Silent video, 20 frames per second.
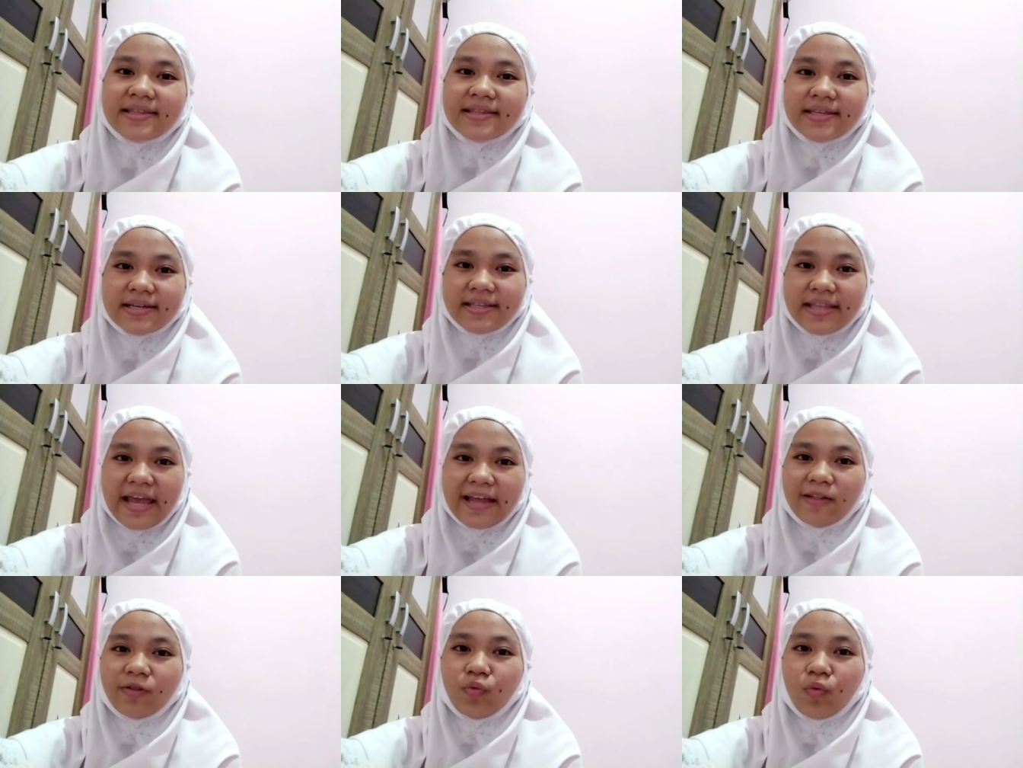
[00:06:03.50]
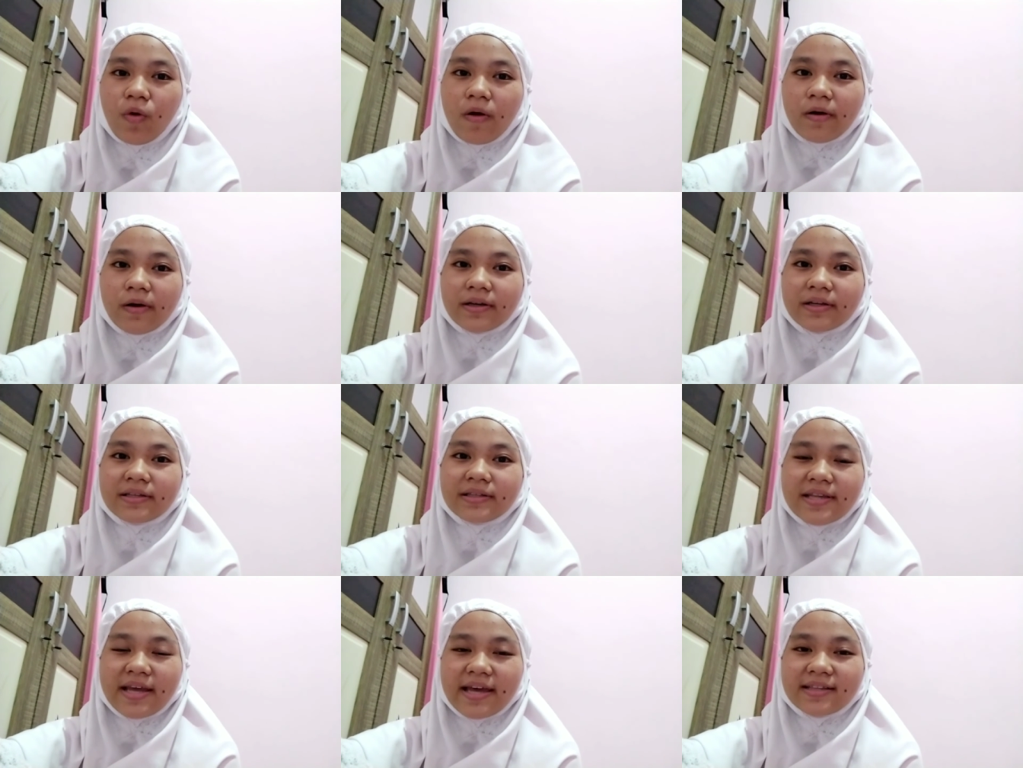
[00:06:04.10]
The
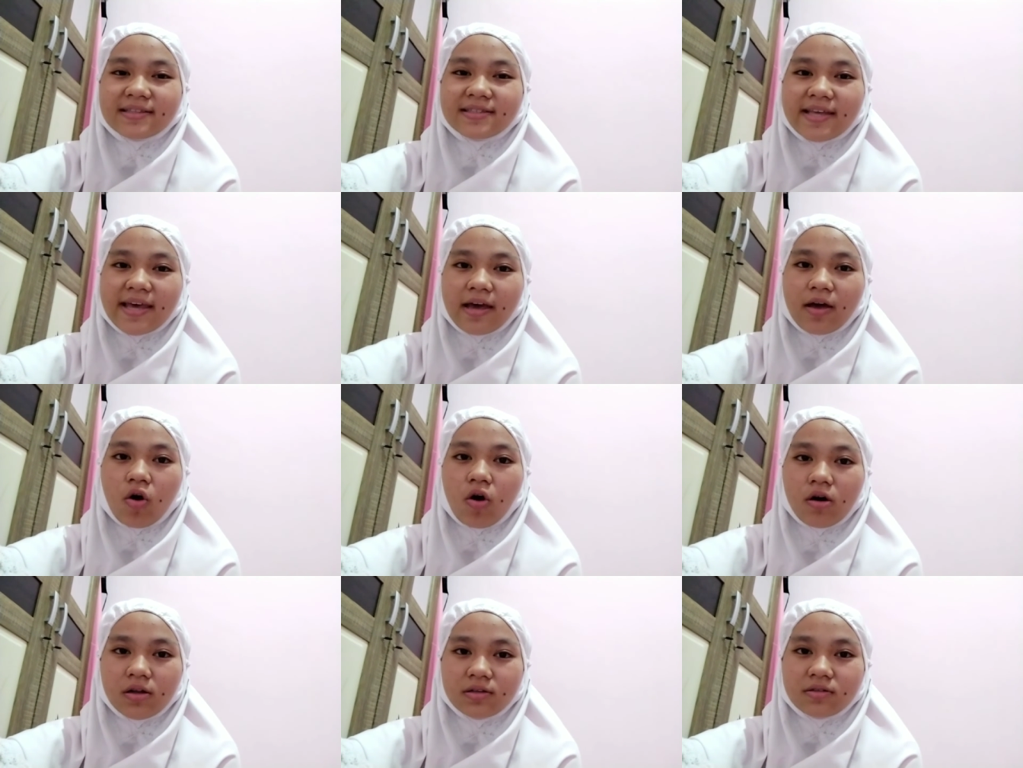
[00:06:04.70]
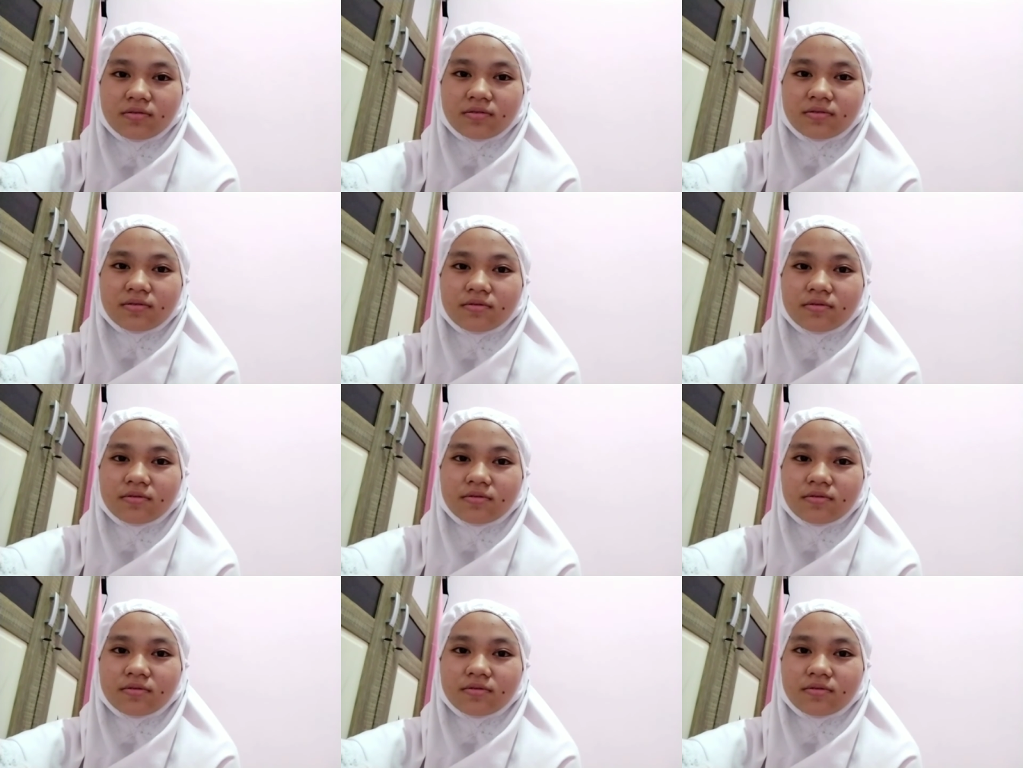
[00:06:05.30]
network that take hold,